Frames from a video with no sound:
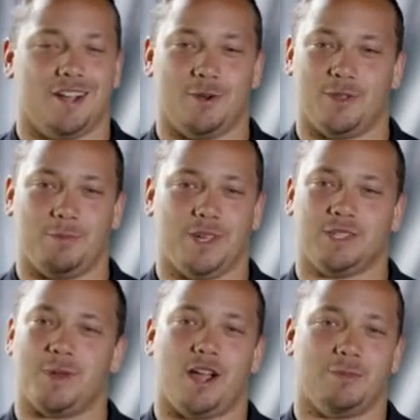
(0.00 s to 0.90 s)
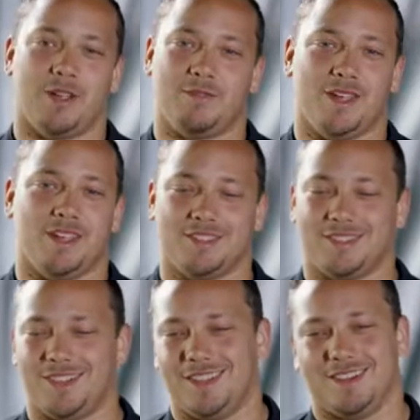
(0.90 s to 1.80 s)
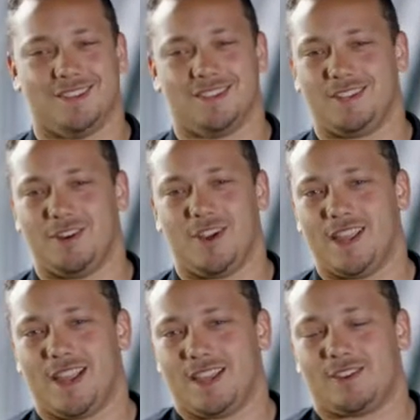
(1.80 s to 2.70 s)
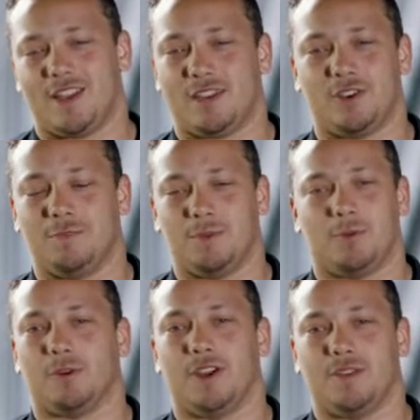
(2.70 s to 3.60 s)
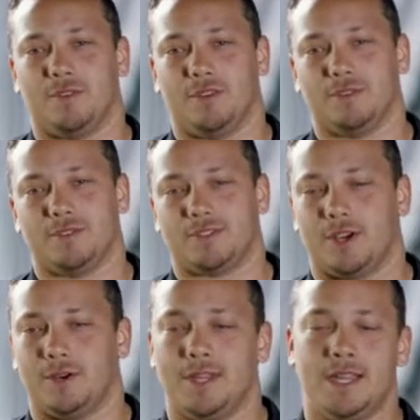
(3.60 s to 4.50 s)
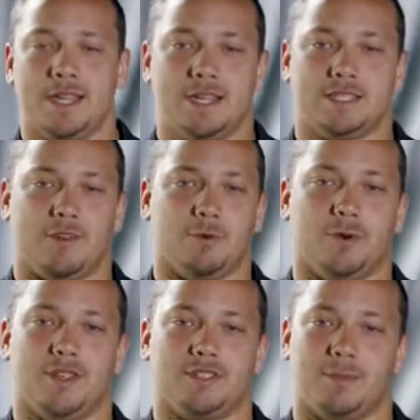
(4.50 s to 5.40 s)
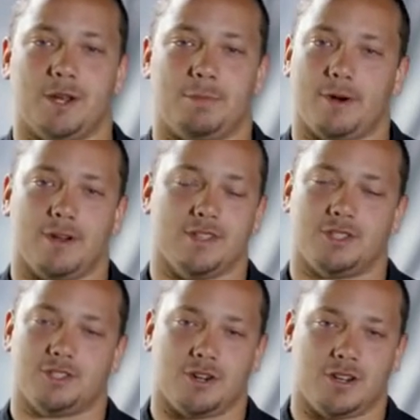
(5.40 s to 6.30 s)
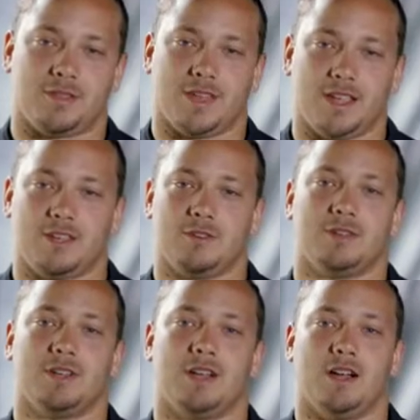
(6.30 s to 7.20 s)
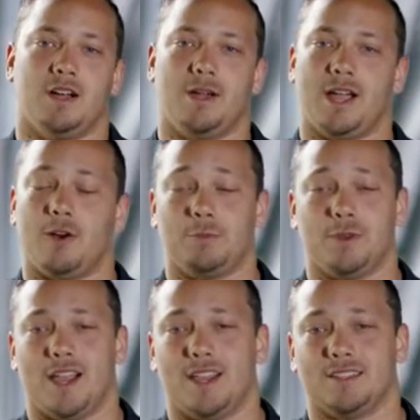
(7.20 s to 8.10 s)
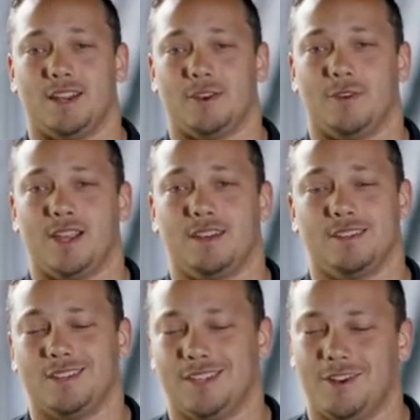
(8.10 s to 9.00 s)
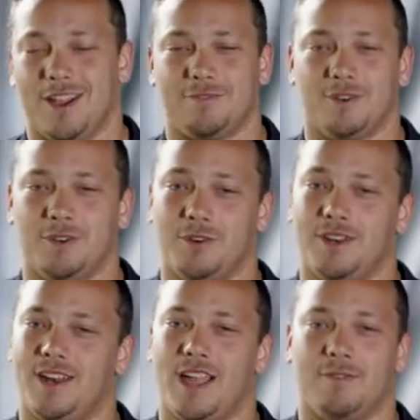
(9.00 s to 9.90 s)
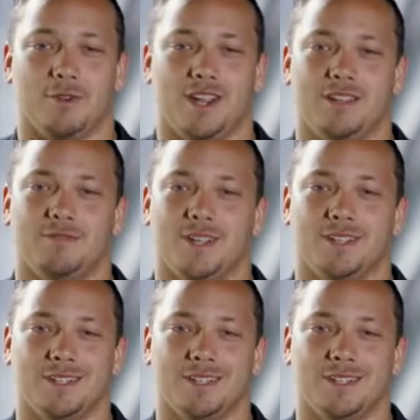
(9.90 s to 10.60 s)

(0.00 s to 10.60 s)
with a big smile on my face, and I couldn't be more grateful. So to everyone that's been a part of this journey, thank you. I hope you guys had a great afternoon and have a great evening.